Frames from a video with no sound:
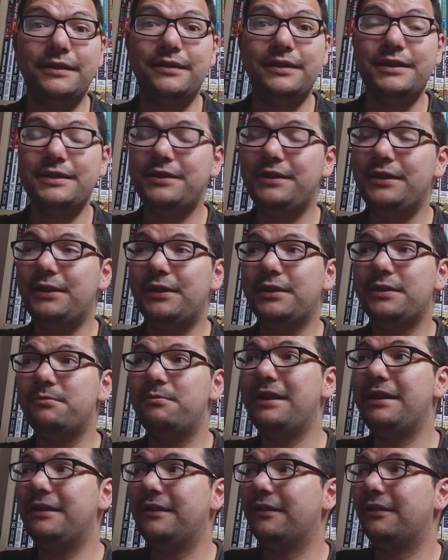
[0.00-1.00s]
This year's
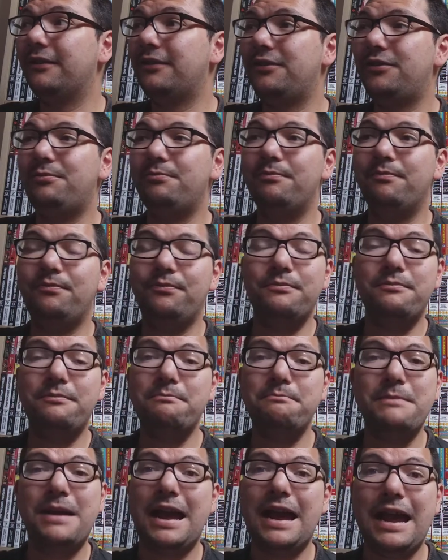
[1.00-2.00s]
been
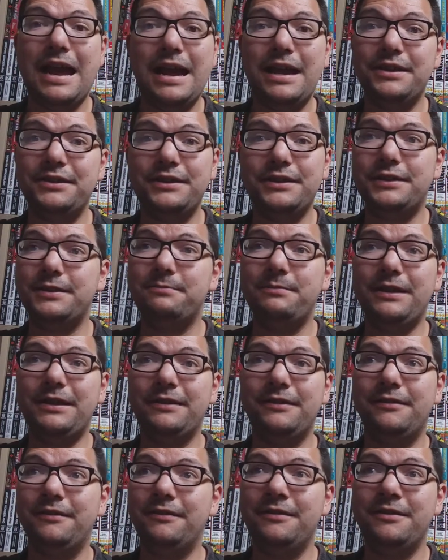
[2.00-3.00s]
mad. It's
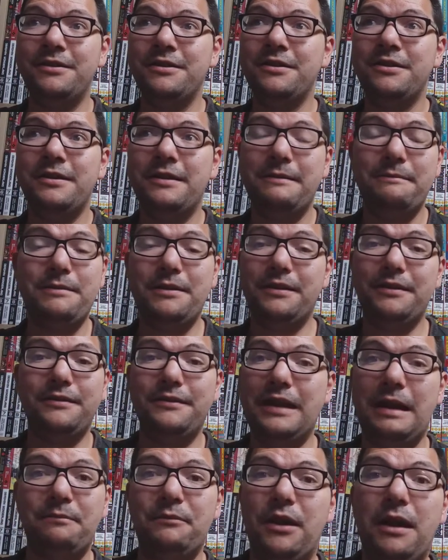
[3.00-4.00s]
been but
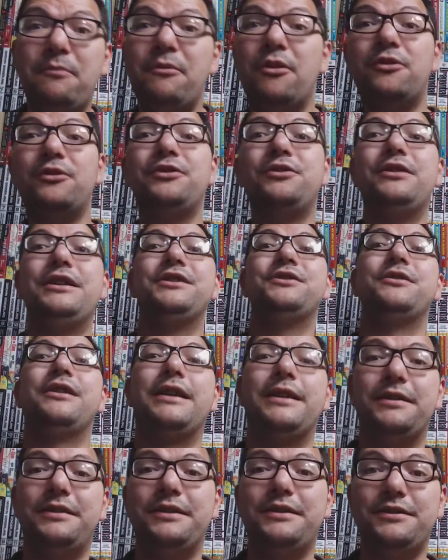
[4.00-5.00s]
I'm, I'm not going to go into
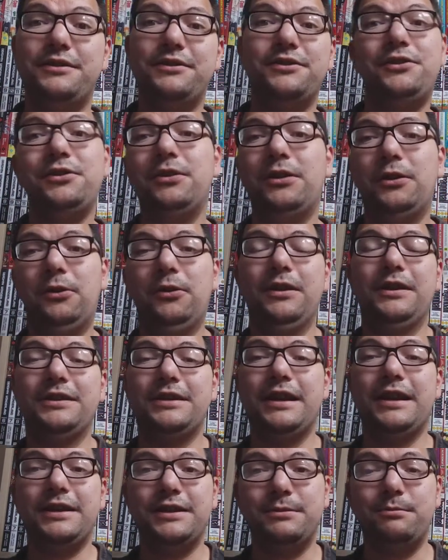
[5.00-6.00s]
that. It's still early
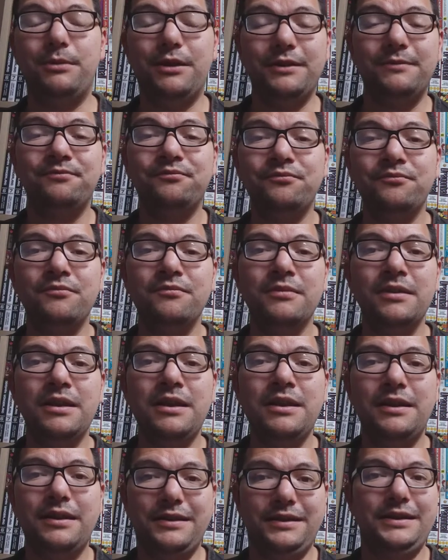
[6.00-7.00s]
days, but
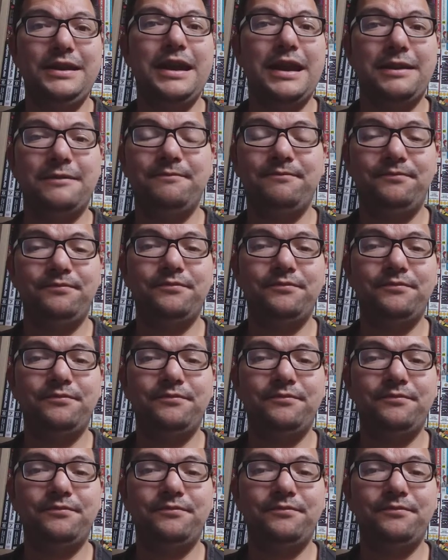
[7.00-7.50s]
yeah.